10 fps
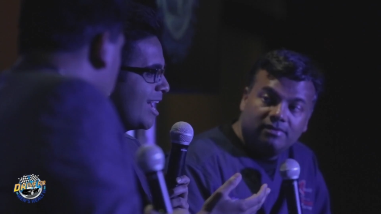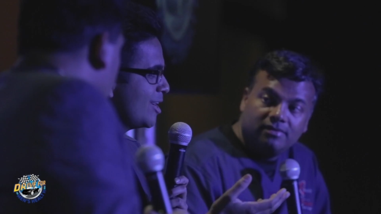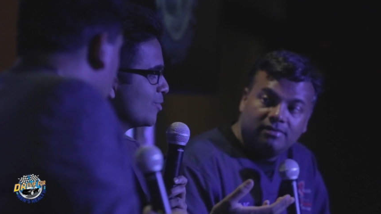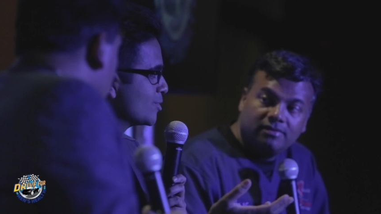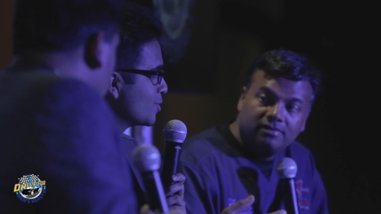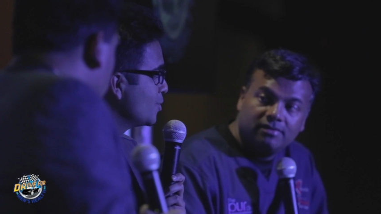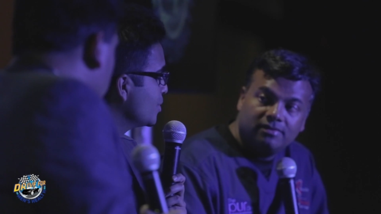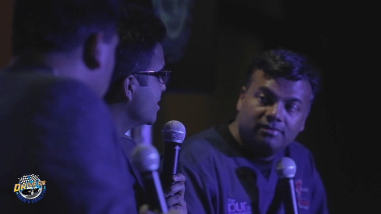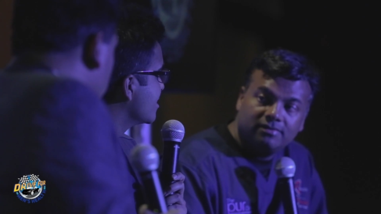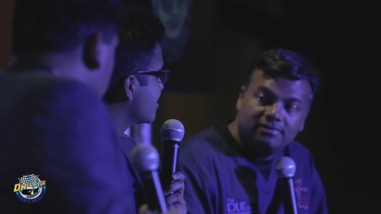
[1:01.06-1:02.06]
Speaker 1: And what's cool
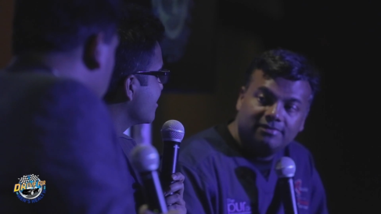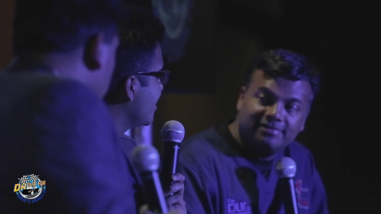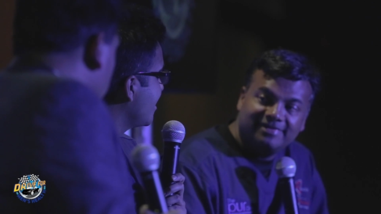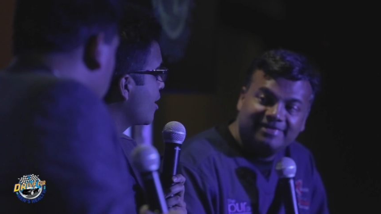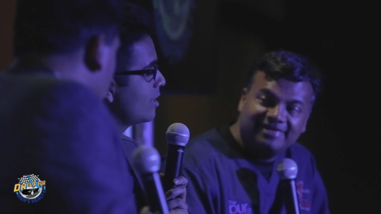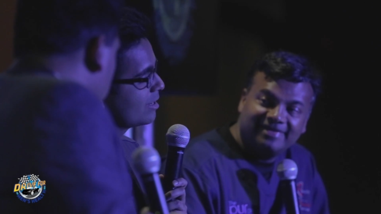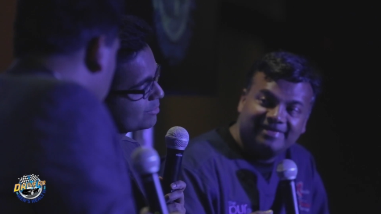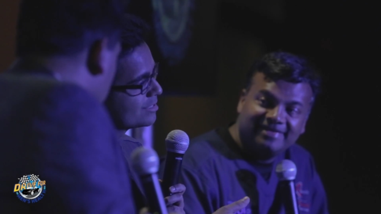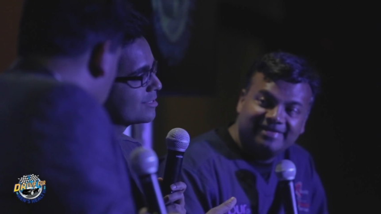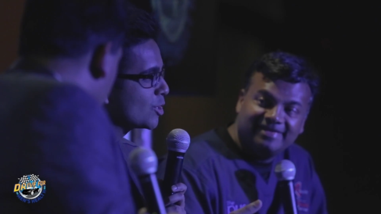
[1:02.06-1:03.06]
is, and I don't,
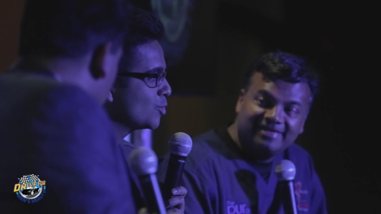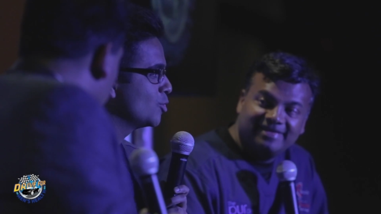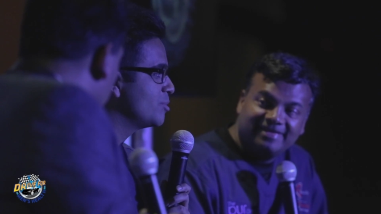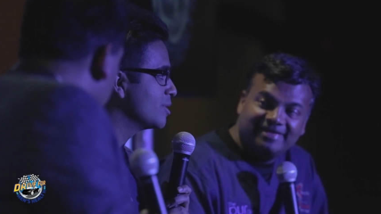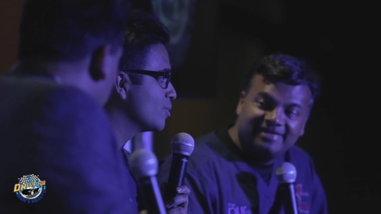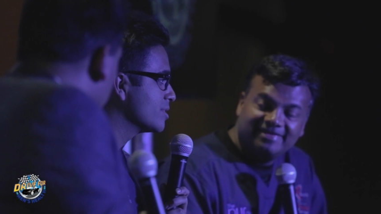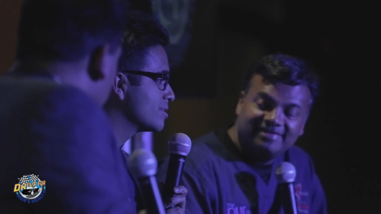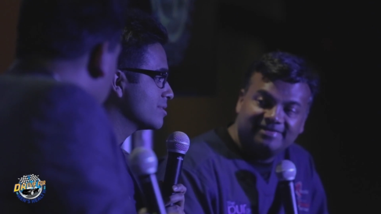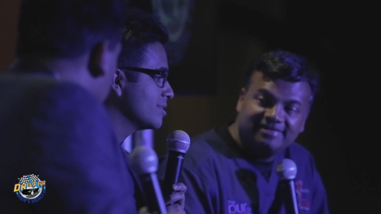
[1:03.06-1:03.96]
this is not cool, but what's